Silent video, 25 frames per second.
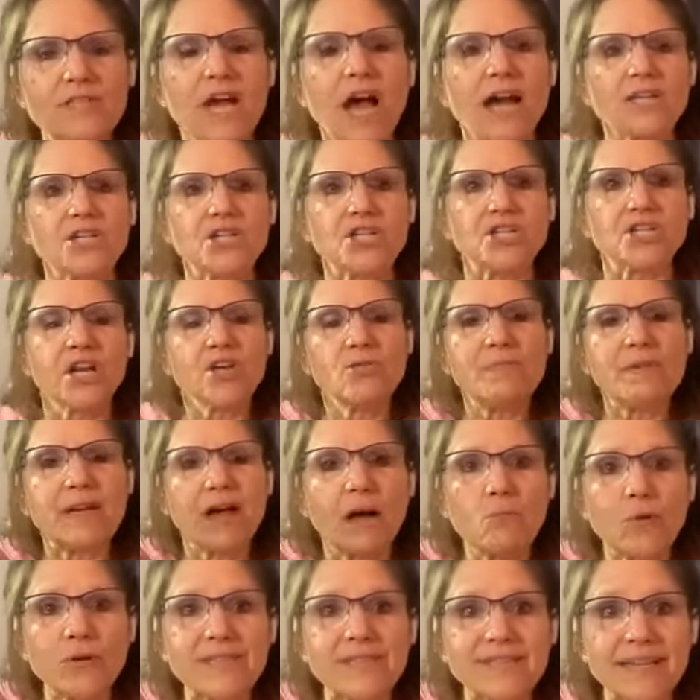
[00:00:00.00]
touch,
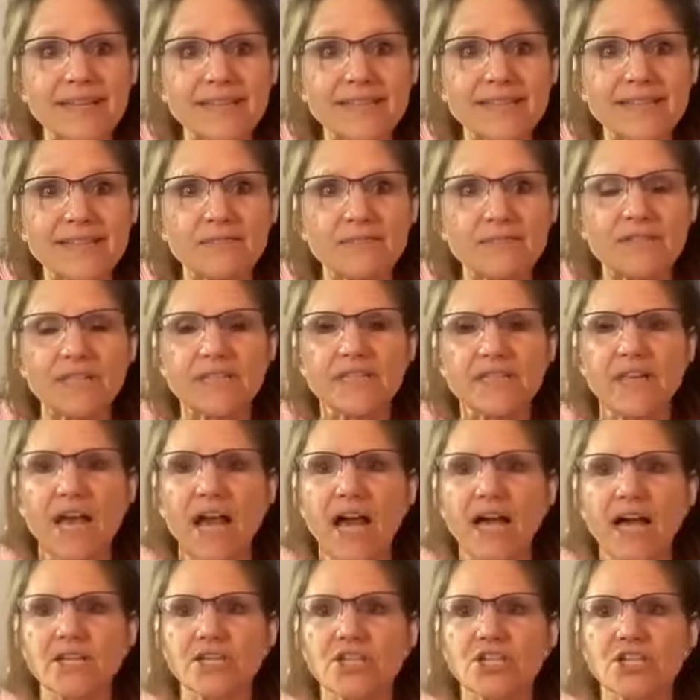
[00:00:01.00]
you become more
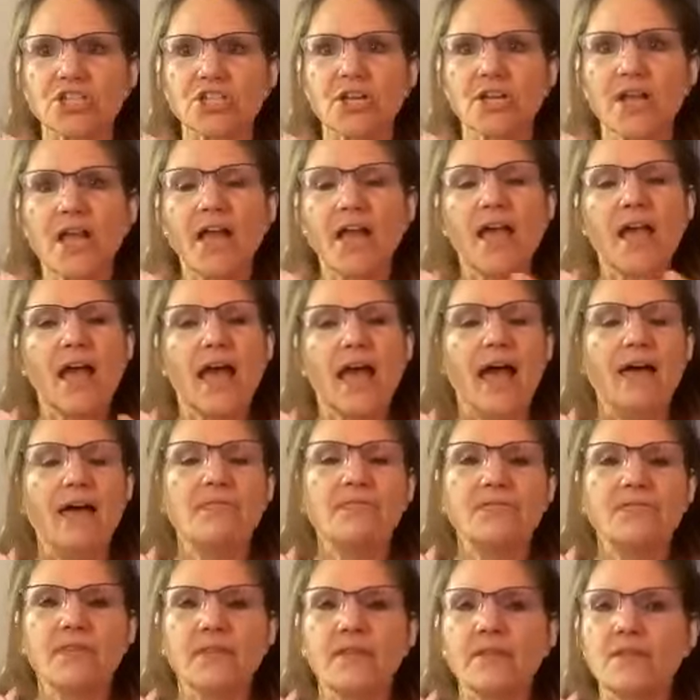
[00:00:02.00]
sensitive to touch.
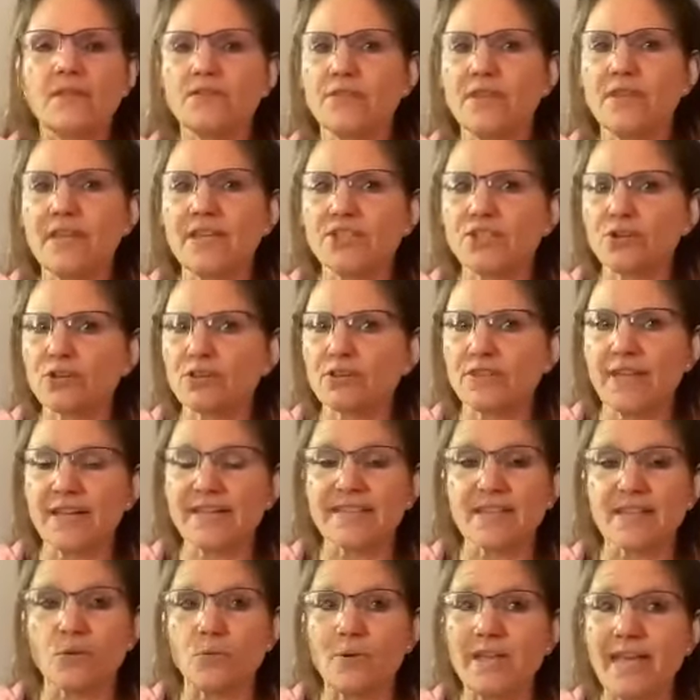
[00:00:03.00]
And these are things
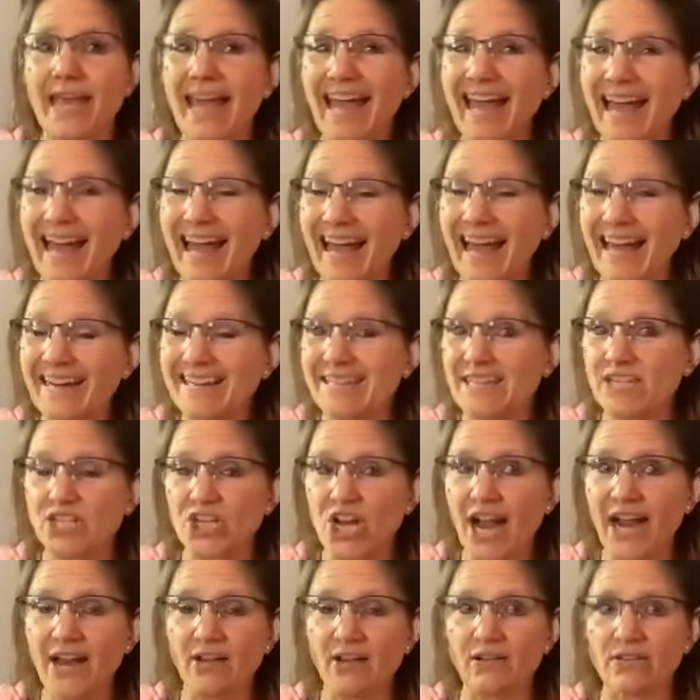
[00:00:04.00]
that we had as a
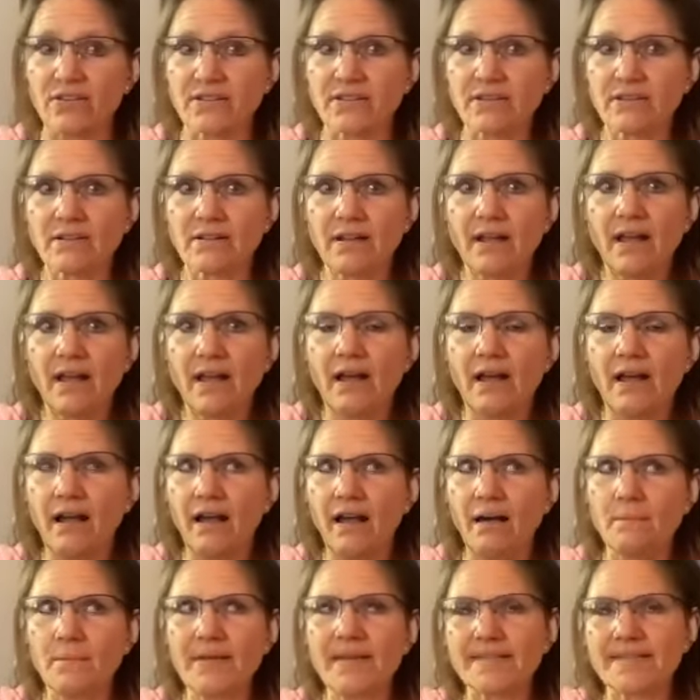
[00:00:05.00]
child. Because
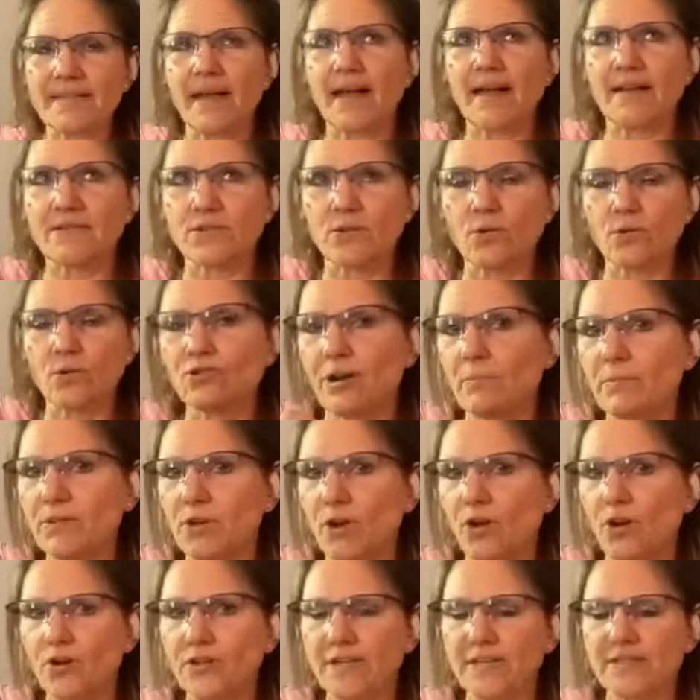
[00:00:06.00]
I told you I'm an
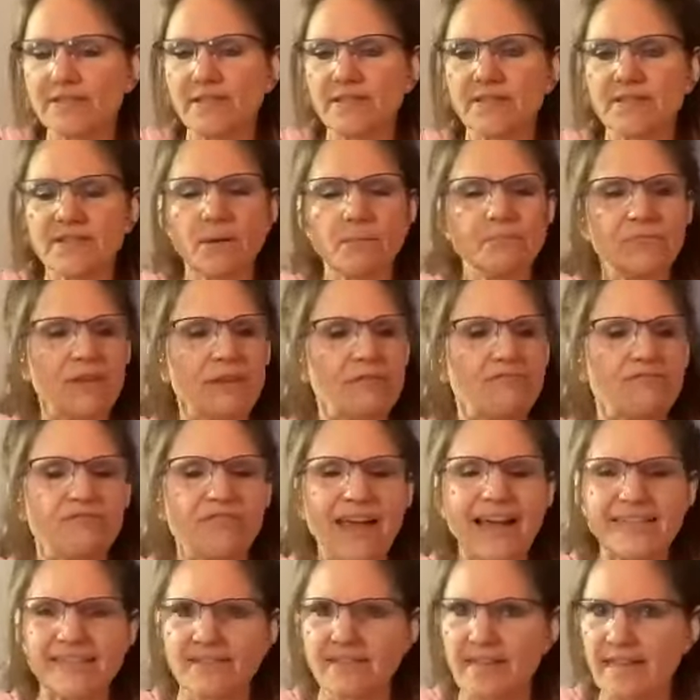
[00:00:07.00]
artist, and something
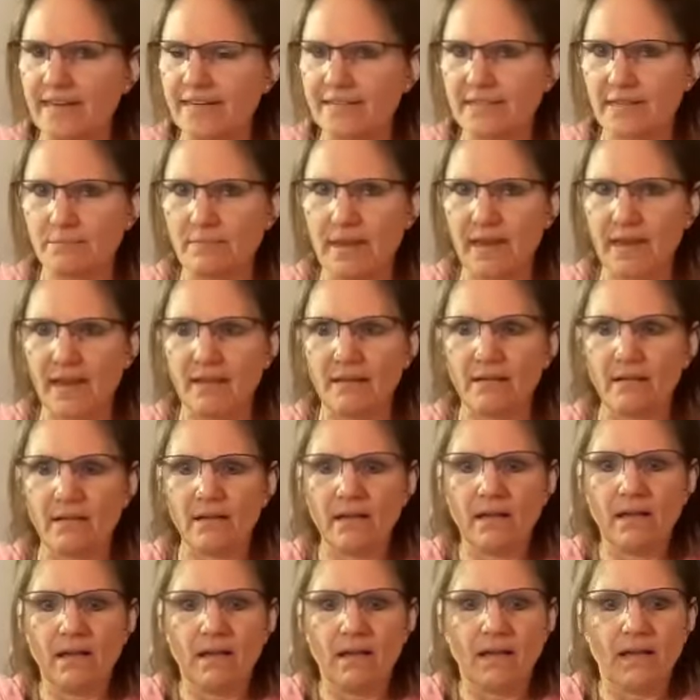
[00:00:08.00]
fascinating to me
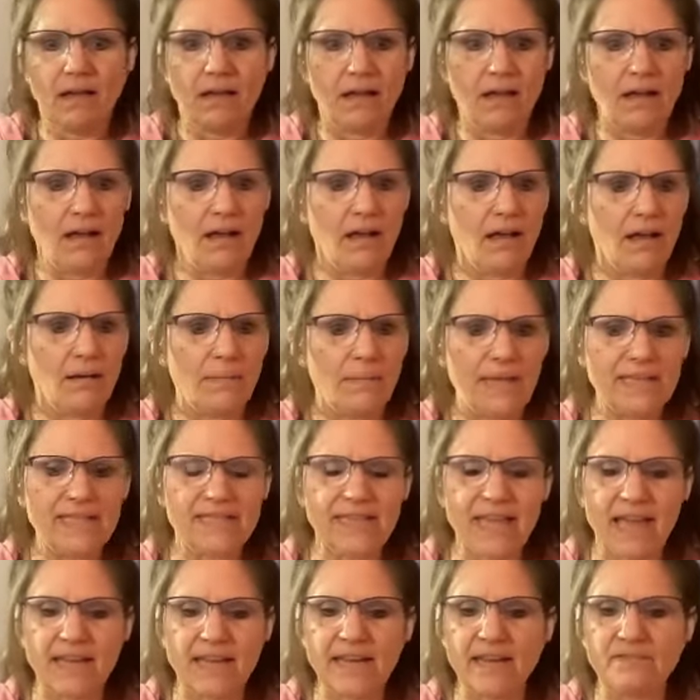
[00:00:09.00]
is
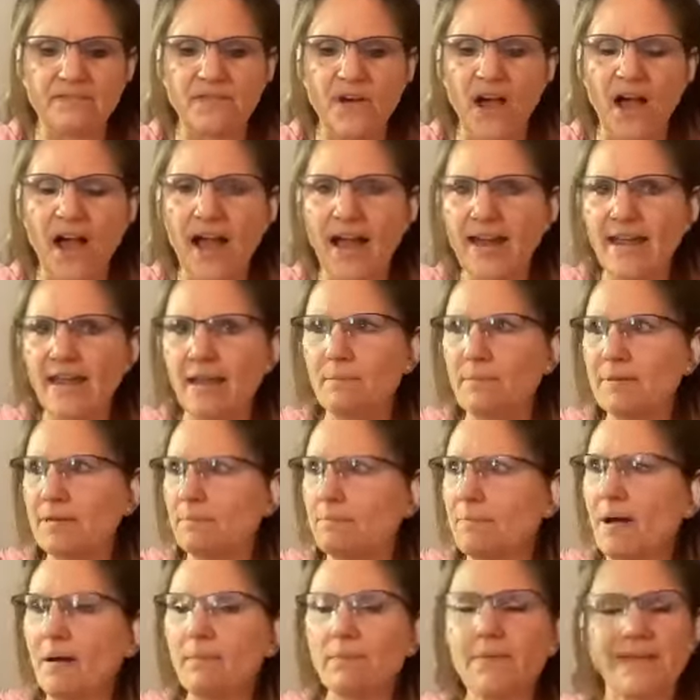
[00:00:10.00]
that if I am in a
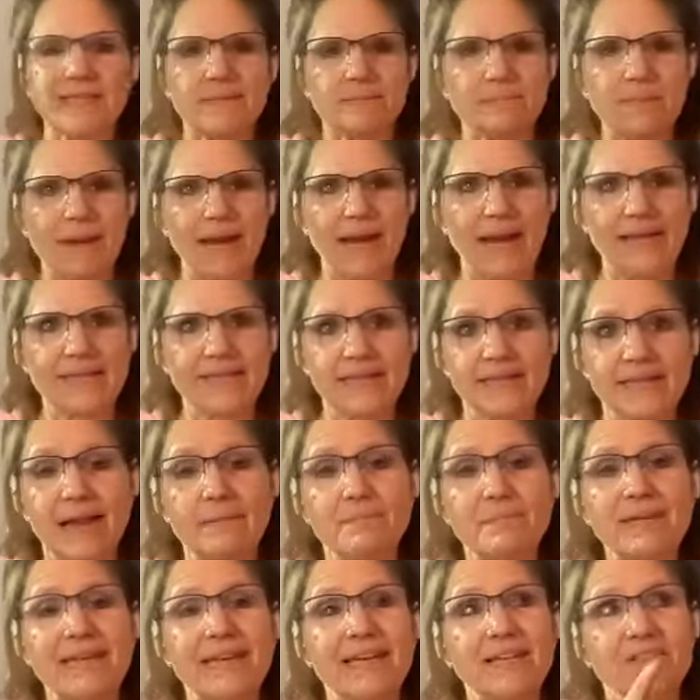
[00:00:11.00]
public space and I
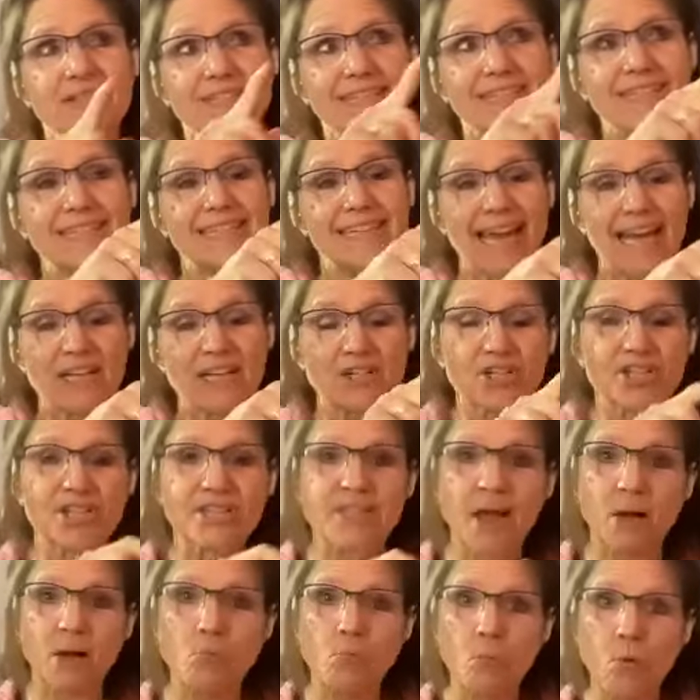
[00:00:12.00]
begin to sketch
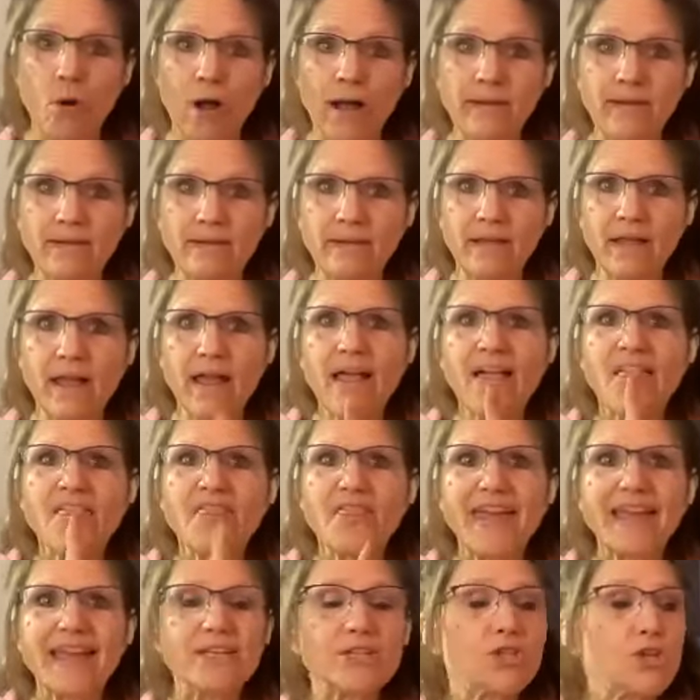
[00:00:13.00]
someone,
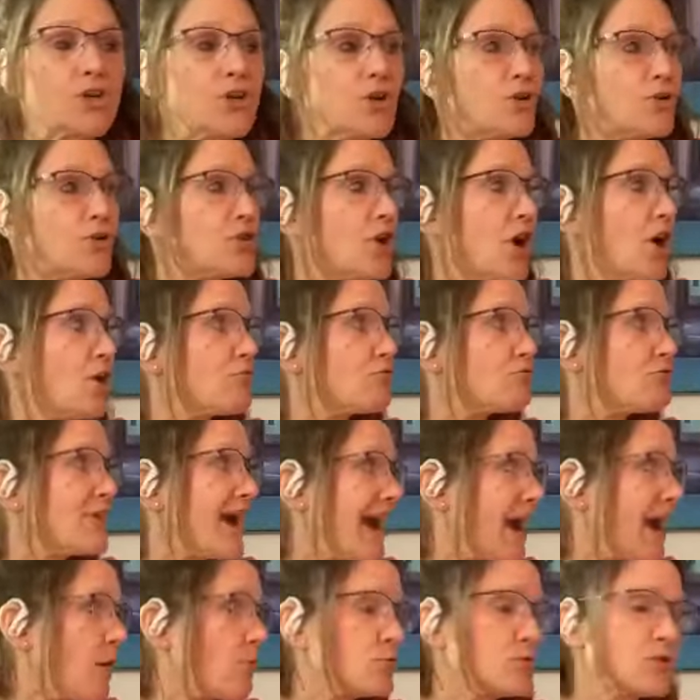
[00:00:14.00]
they turn
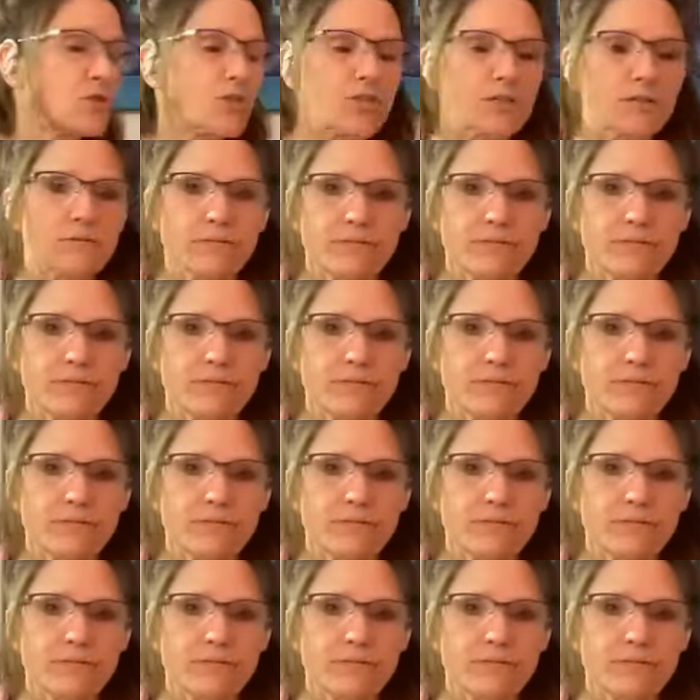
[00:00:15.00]
around.